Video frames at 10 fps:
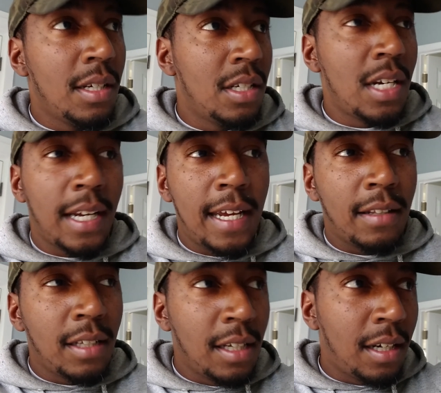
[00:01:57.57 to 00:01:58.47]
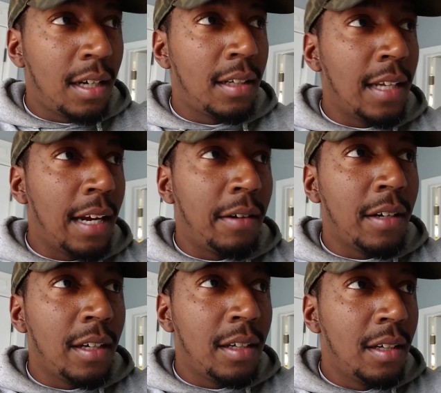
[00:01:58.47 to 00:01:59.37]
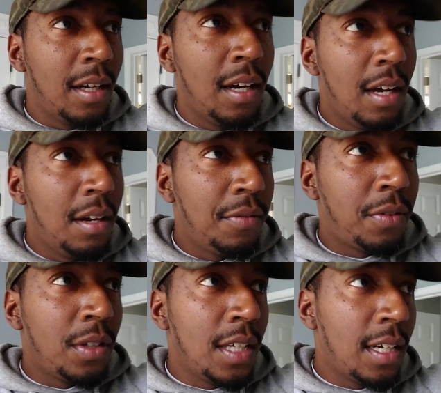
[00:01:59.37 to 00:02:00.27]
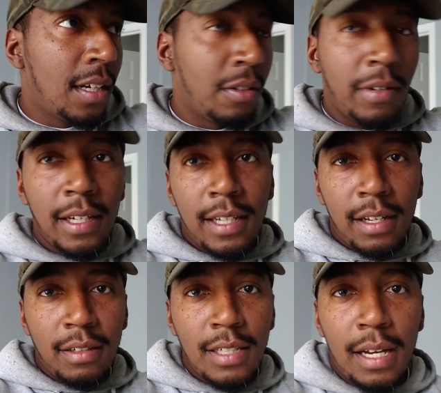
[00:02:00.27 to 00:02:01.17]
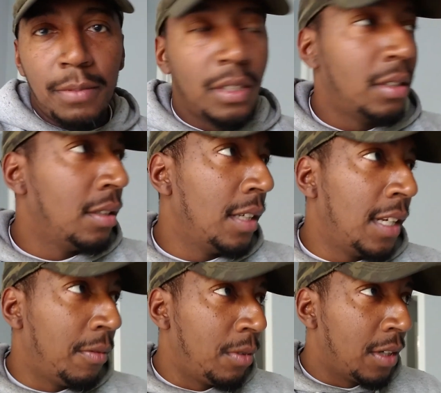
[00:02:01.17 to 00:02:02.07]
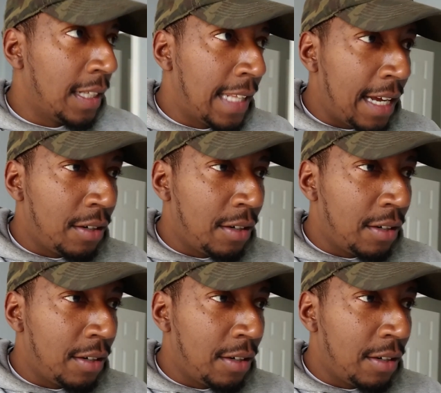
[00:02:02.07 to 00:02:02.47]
check out the area for the granite countertops, and then we'll get that